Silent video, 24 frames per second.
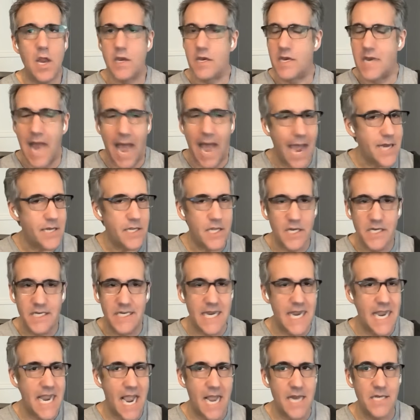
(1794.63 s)
not the
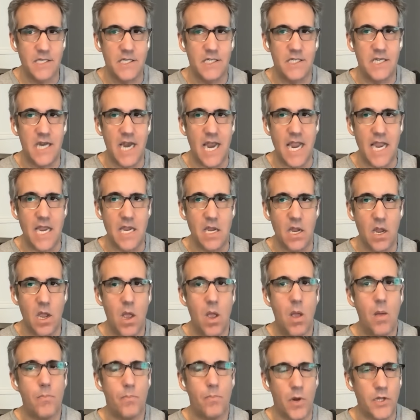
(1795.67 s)
DNC,
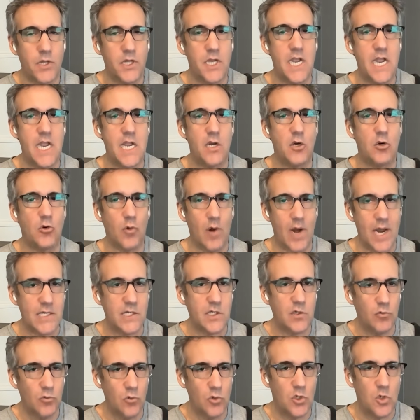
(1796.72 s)
but the
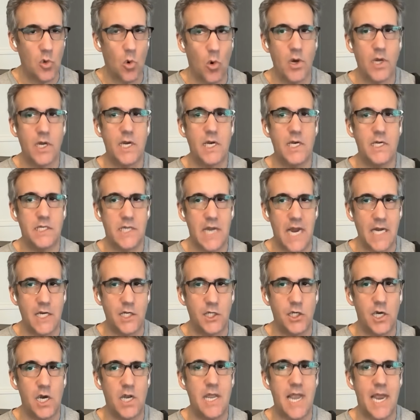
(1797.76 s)
grassroots
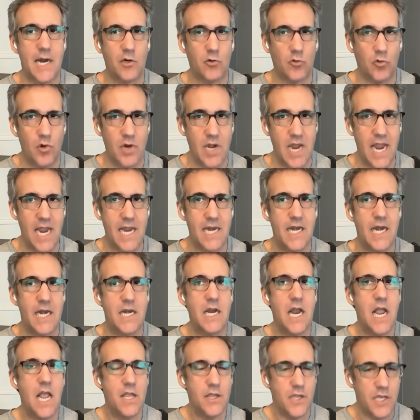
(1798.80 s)
organization that
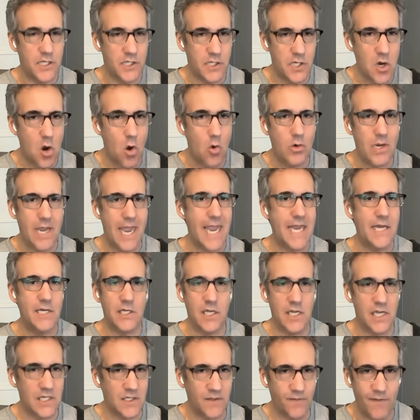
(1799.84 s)
created this No Kings
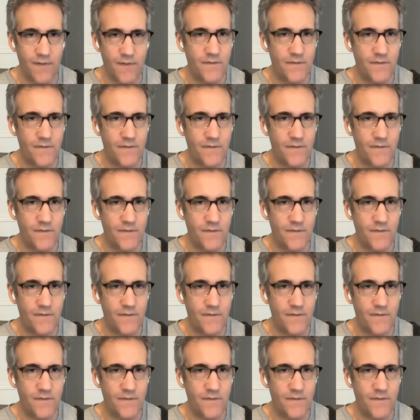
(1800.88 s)
or this